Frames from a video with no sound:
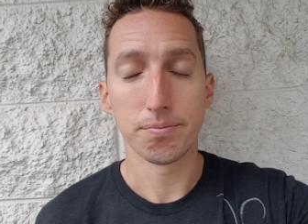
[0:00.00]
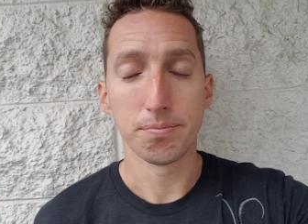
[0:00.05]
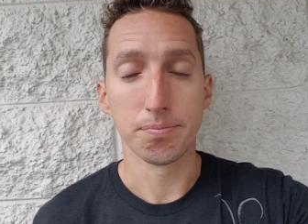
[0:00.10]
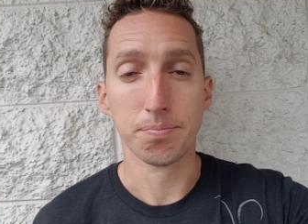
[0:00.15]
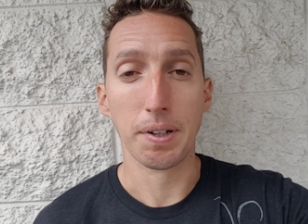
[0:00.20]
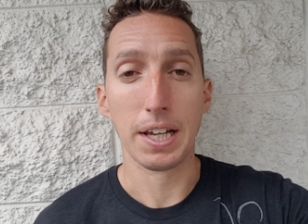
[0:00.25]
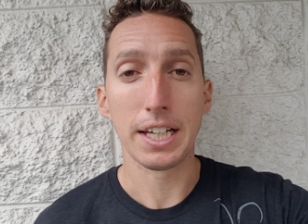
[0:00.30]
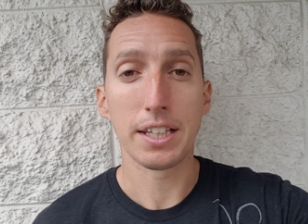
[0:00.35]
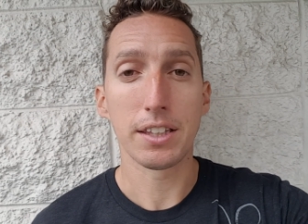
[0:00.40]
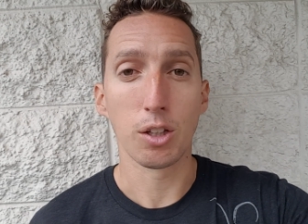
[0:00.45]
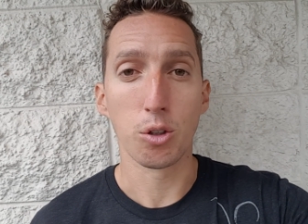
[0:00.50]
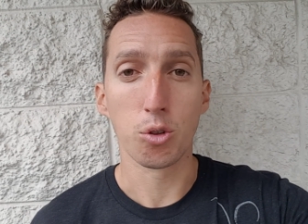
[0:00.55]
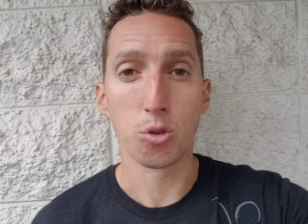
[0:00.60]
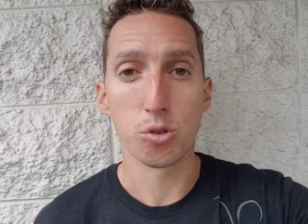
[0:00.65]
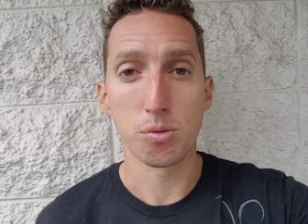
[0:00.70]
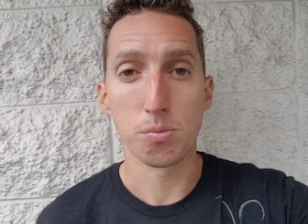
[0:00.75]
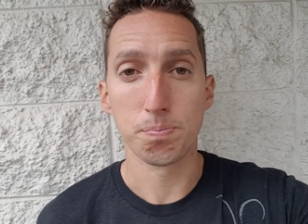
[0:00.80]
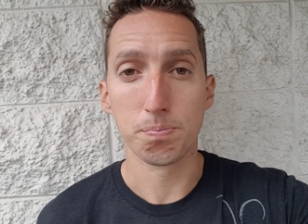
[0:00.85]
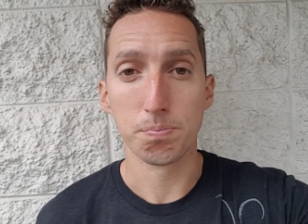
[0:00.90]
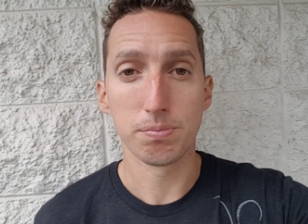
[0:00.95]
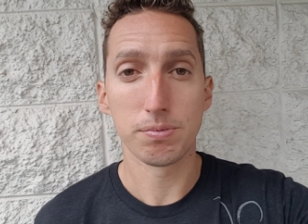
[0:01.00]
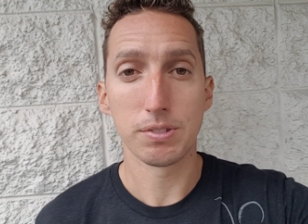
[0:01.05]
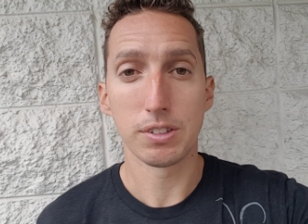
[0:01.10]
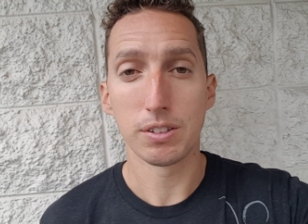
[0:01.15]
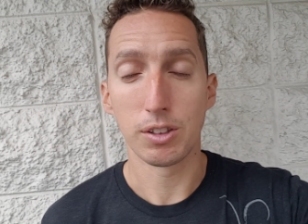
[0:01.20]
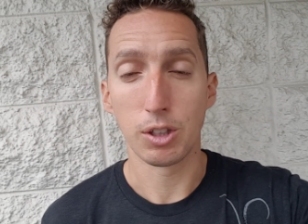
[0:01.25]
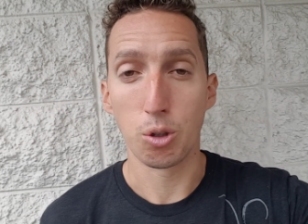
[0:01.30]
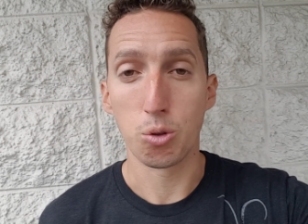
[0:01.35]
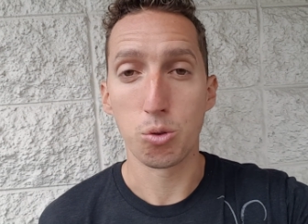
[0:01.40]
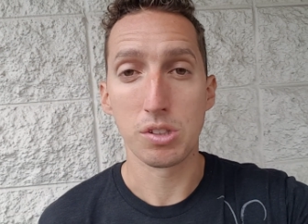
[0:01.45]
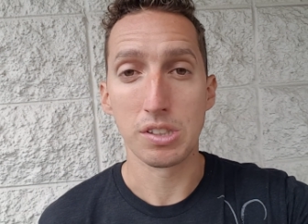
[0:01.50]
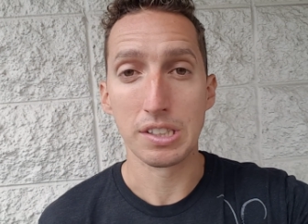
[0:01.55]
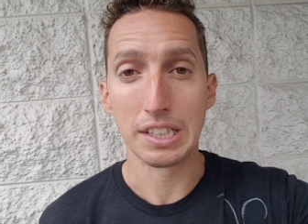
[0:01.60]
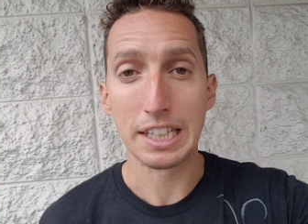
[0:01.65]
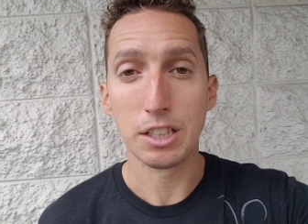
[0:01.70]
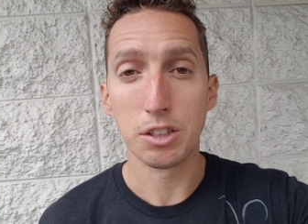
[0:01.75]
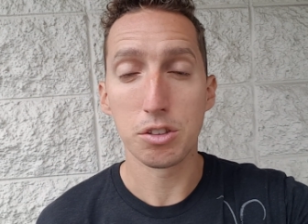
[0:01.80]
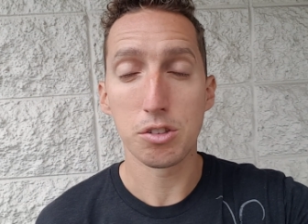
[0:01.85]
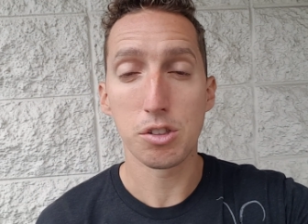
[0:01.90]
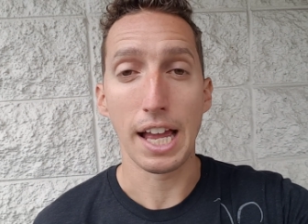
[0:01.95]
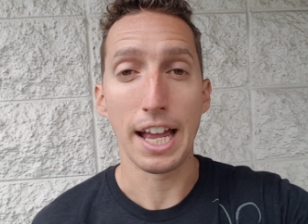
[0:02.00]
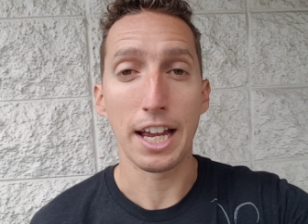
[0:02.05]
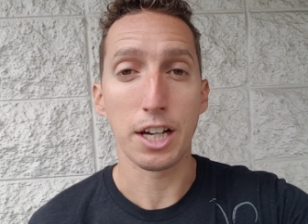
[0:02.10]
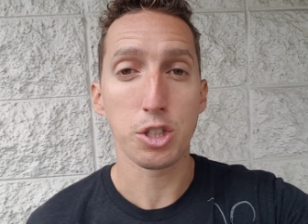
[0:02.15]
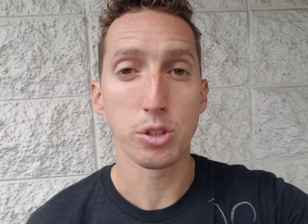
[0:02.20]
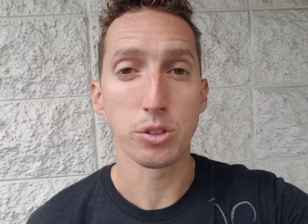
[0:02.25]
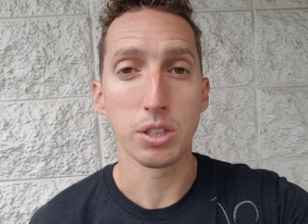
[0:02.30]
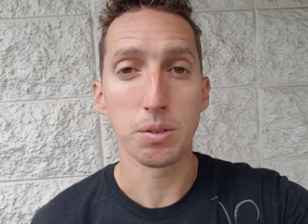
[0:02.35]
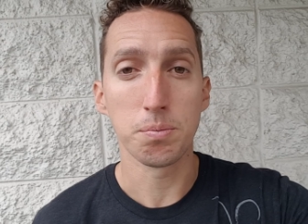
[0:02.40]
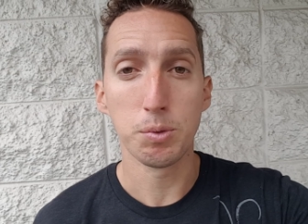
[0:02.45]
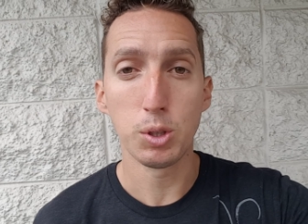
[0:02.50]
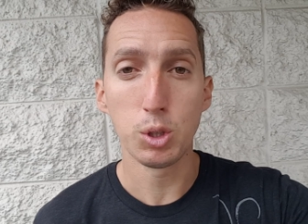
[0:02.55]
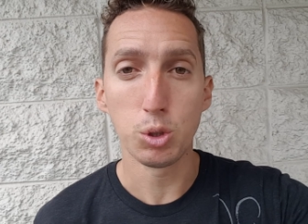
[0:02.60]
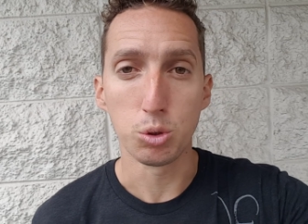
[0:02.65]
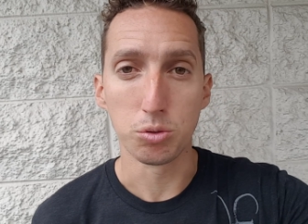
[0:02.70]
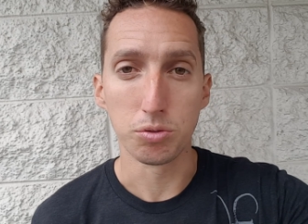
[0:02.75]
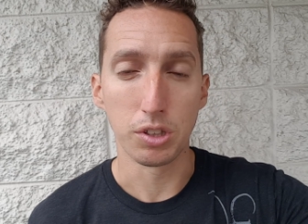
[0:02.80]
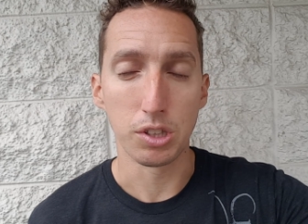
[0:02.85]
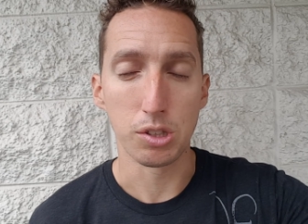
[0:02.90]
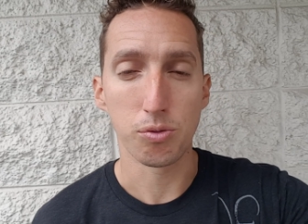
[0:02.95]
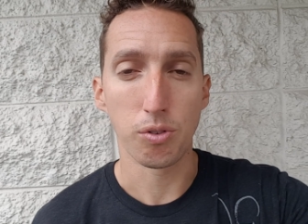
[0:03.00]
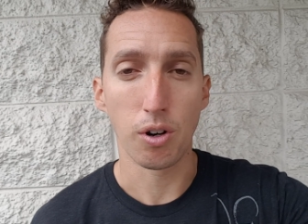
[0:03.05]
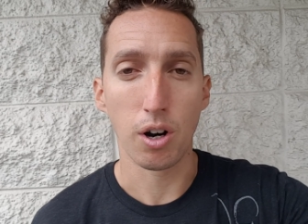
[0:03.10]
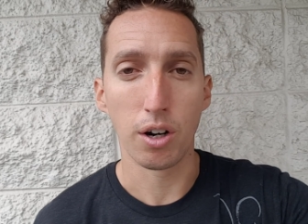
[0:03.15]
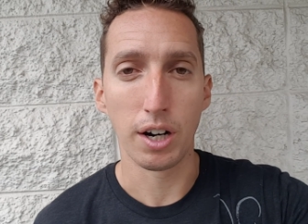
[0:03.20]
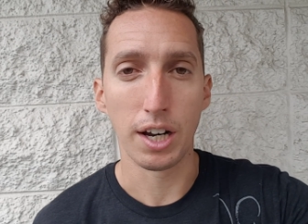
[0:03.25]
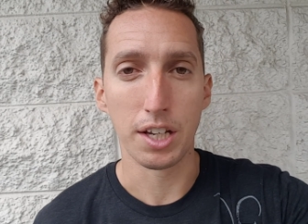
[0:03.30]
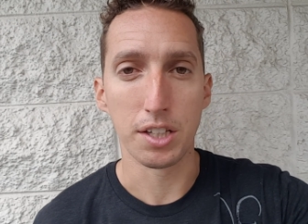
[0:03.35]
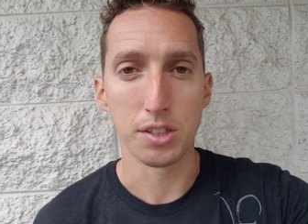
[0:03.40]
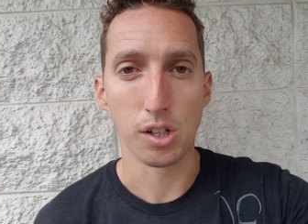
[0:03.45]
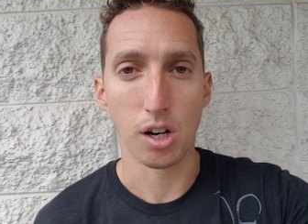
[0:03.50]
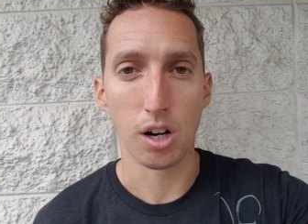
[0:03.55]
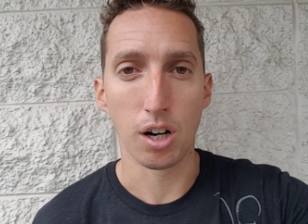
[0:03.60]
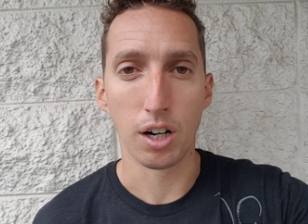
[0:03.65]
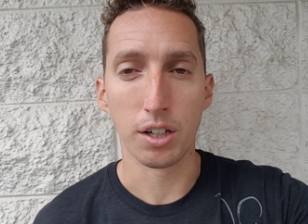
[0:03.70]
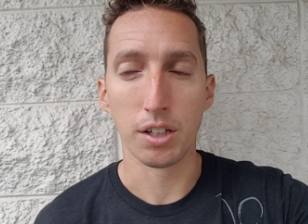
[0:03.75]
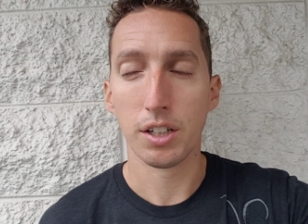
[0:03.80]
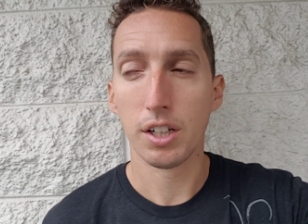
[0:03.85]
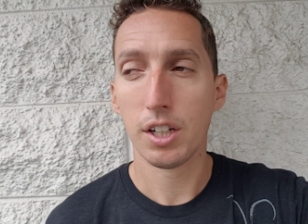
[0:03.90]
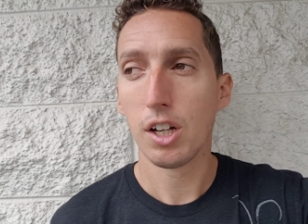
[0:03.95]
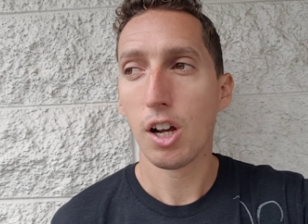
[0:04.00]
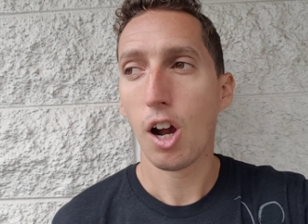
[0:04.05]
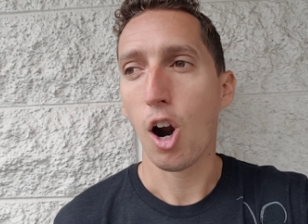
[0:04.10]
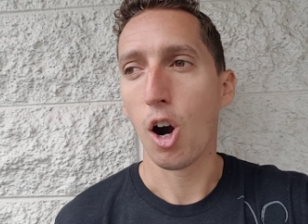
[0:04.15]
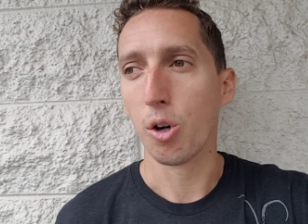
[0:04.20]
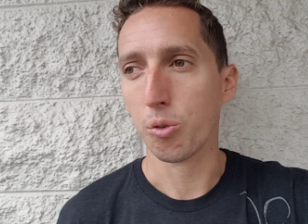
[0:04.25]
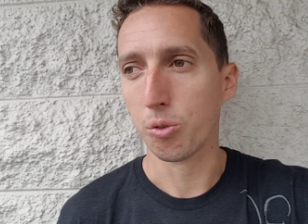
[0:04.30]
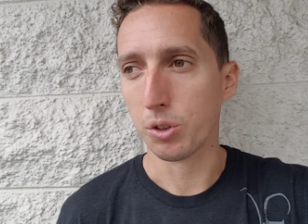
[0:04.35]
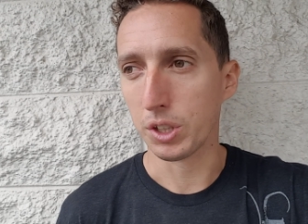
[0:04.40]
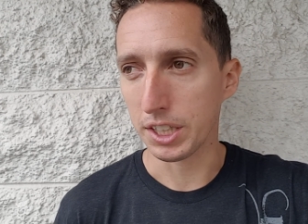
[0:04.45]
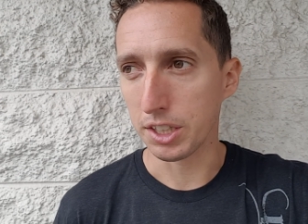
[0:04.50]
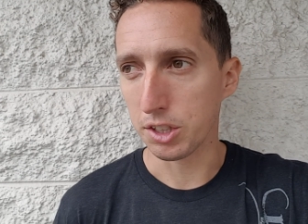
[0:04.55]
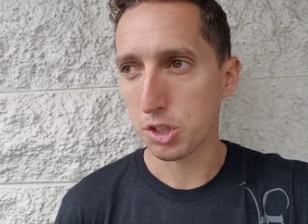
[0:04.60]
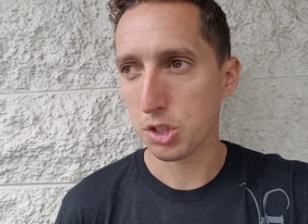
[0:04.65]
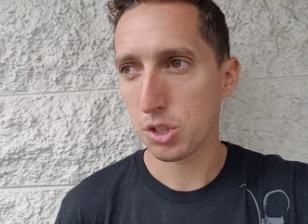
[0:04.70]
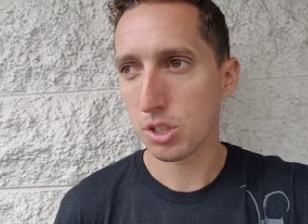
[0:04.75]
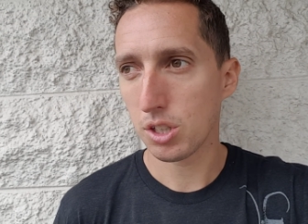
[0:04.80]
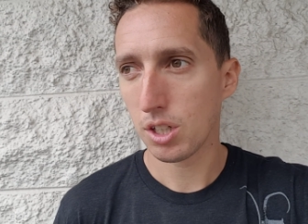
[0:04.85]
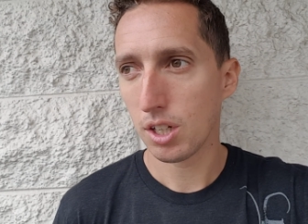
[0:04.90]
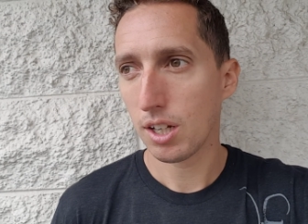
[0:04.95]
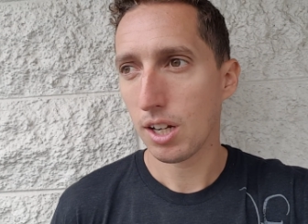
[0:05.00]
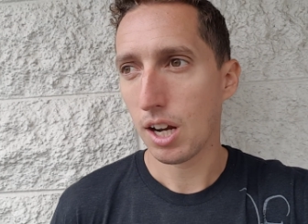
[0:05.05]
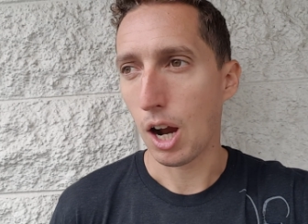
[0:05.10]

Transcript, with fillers: make those those needles actually move as far as our our reach,